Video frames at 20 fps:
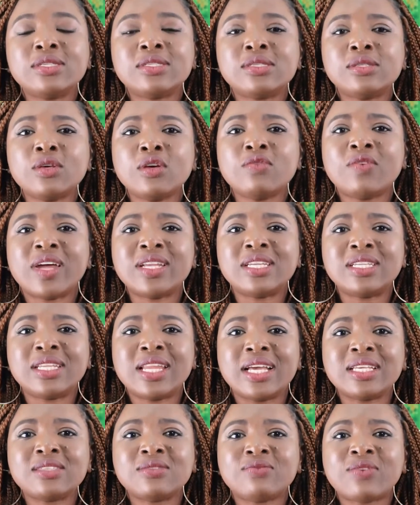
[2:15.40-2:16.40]
to see over the
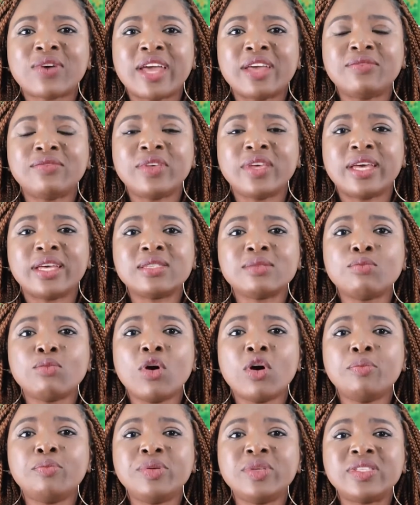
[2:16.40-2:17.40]
next 5 years
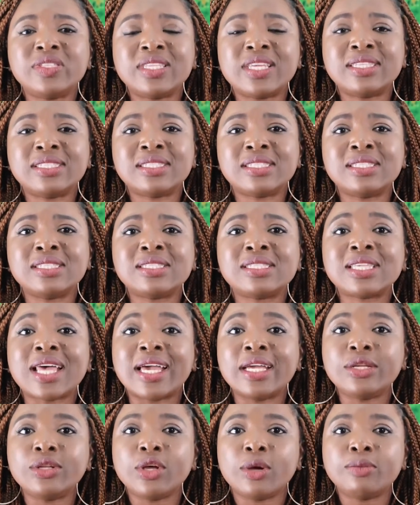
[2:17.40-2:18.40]
more businesses
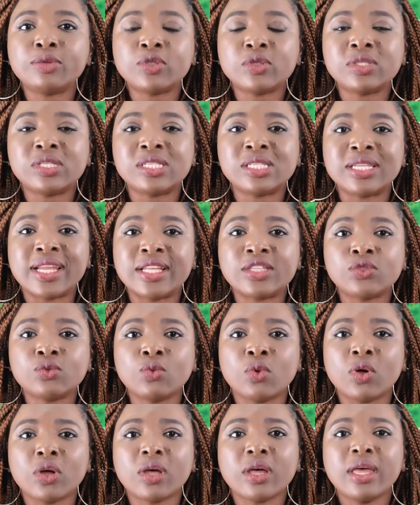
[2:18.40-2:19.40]
signed up to the
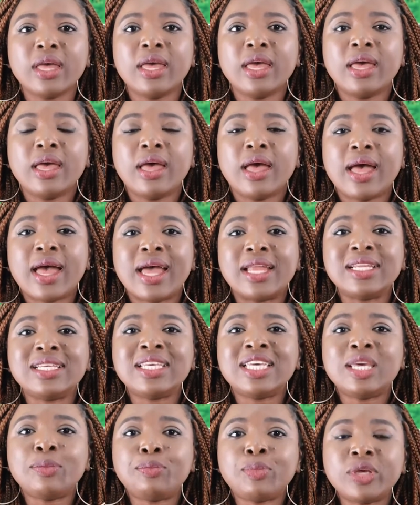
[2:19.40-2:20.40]
network
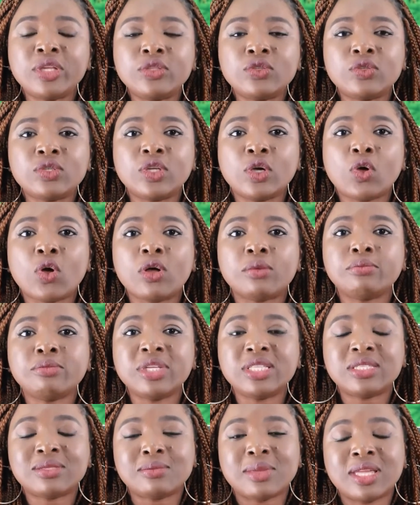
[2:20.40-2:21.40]
and keeping to the
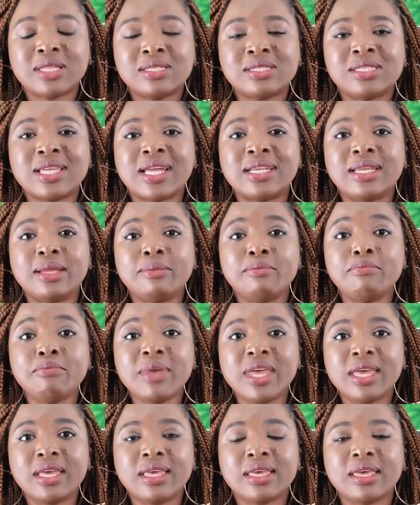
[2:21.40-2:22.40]
commitments that they
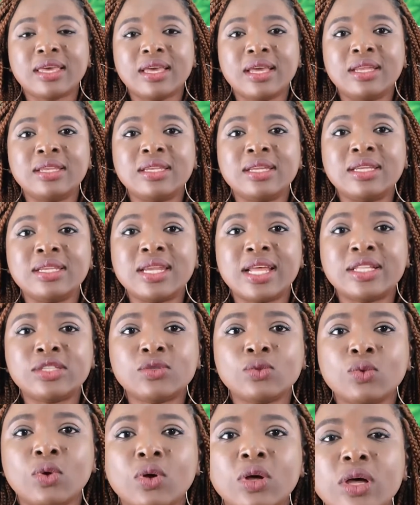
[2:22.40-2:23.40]
make in the
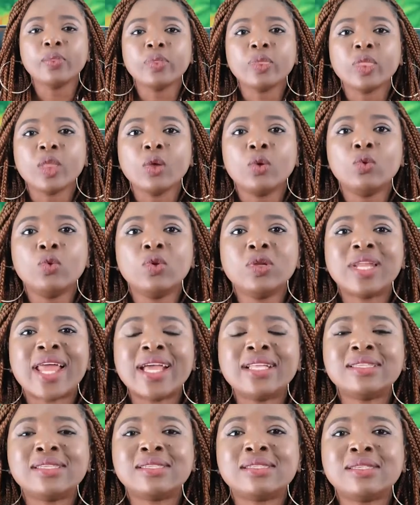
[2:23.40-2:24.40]
network. We would
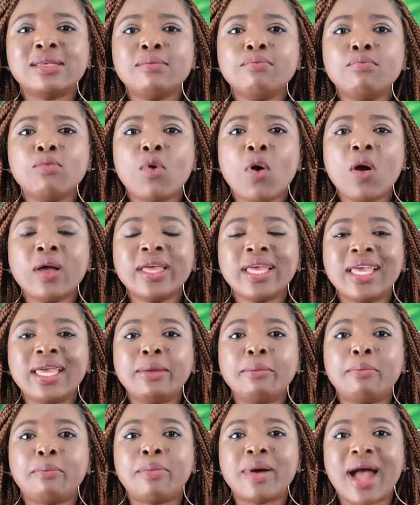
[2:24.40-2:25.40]
like to see more
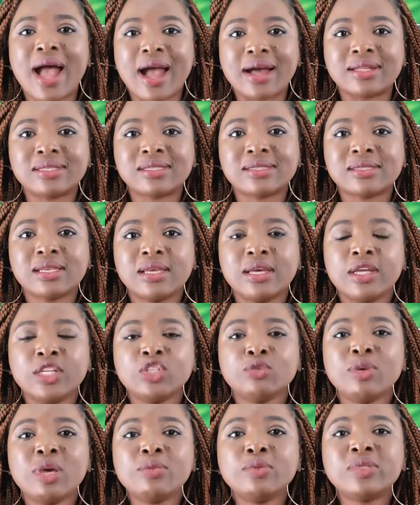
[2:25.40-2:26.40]
impact,
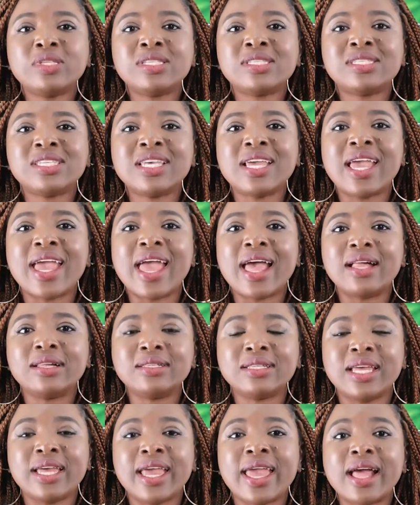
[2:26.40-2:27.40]
to be able to see
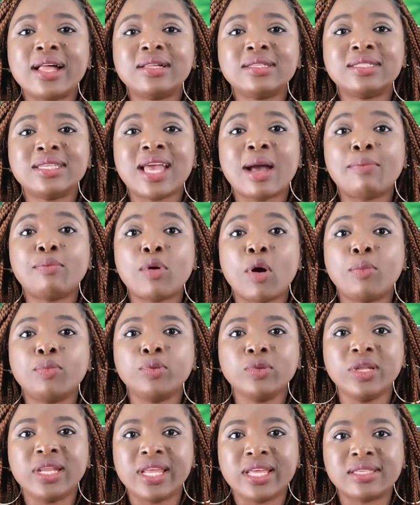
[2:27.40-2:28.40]
a healthier
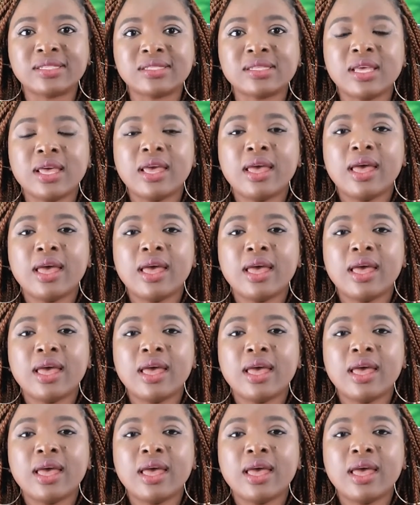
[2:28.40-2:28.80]
populace,